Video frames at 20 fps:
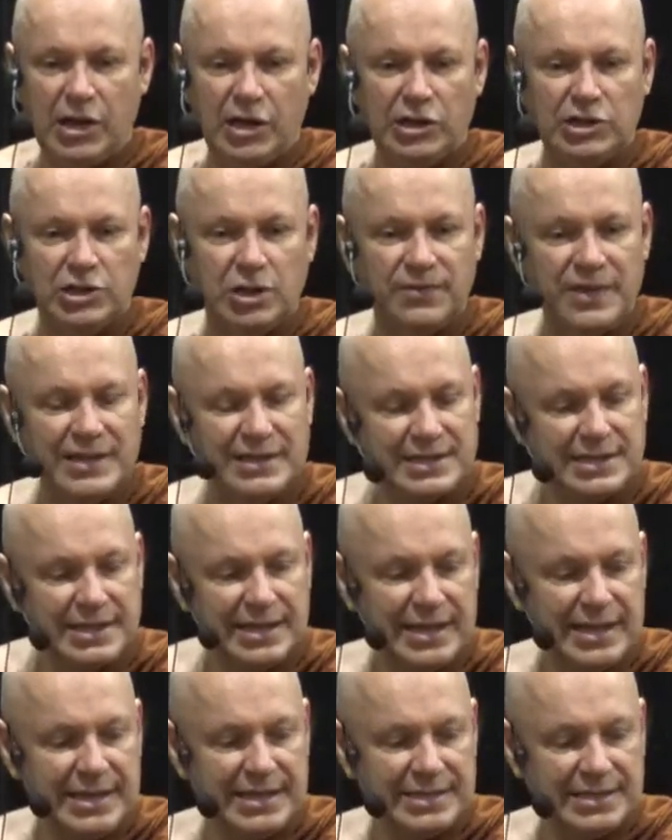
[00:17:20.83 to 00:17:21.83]
So this
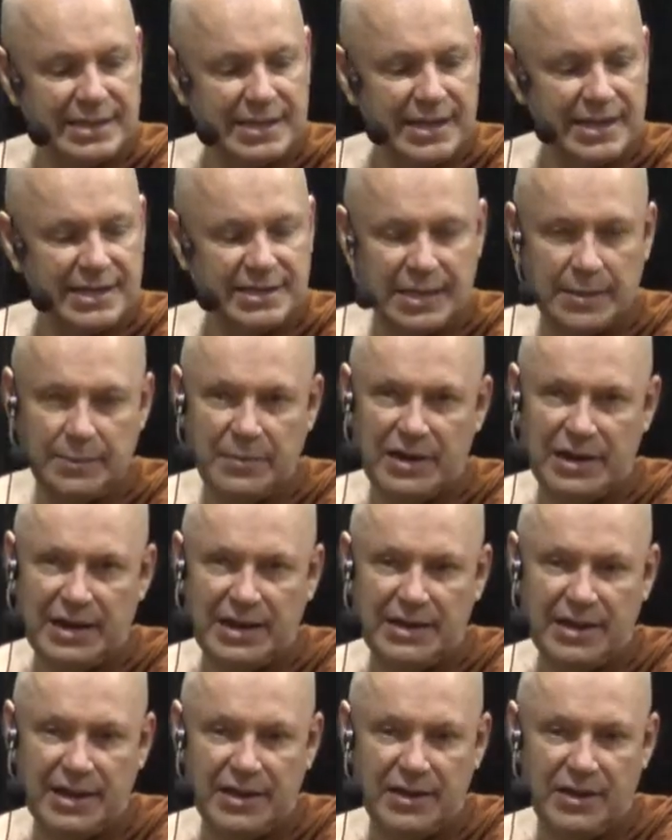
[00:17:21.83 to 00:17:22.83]
is a
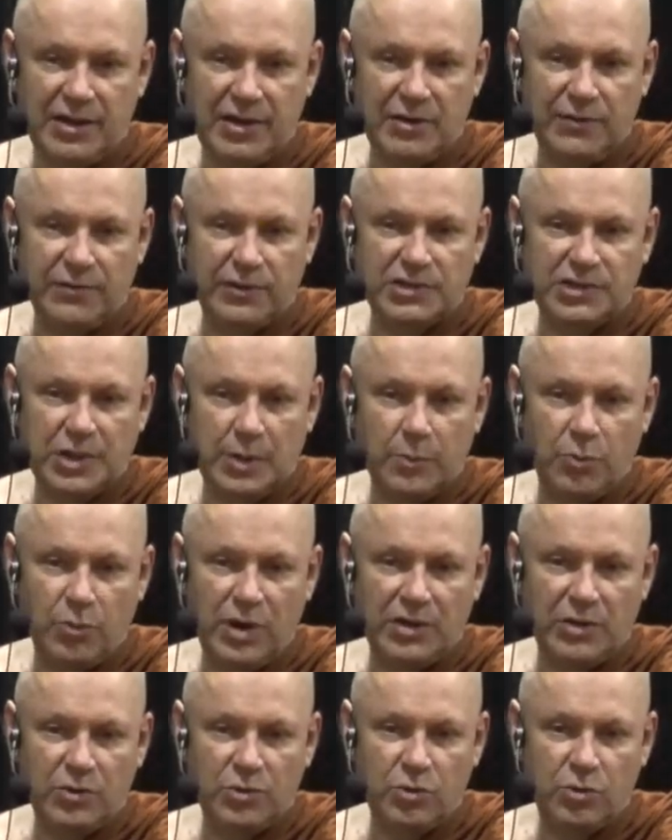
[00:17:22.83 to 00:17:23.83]
simile for
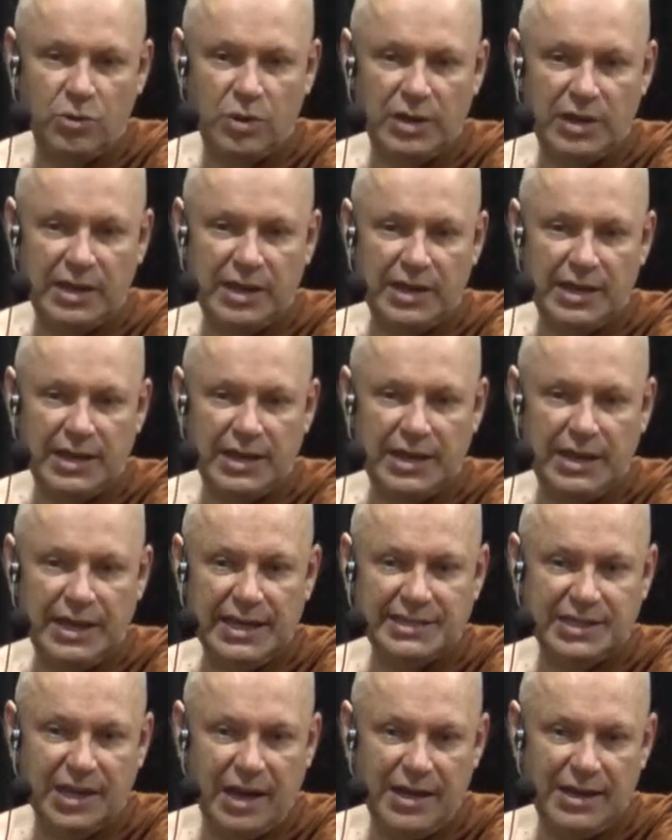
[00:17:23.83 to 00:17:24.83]
someone who
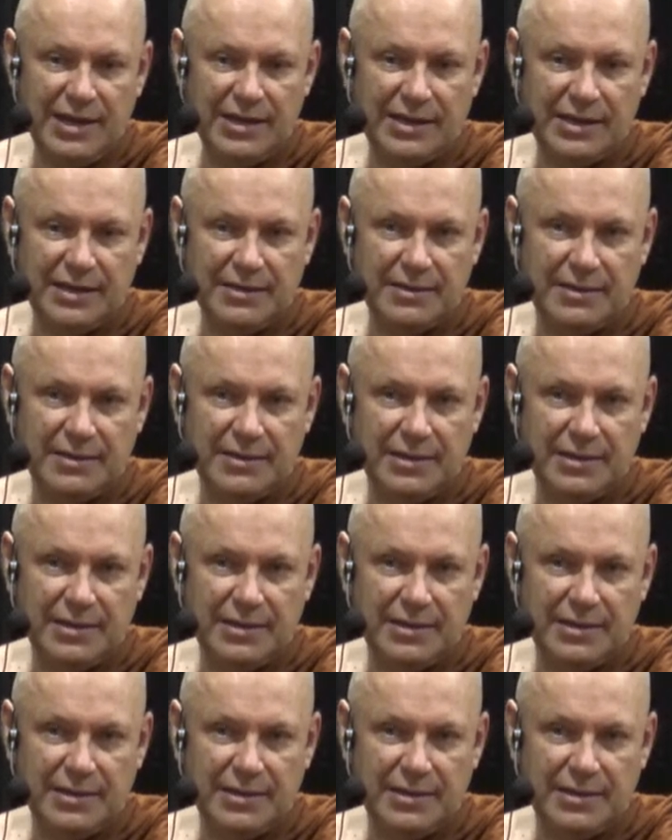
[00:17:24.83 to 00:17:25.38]
is dying.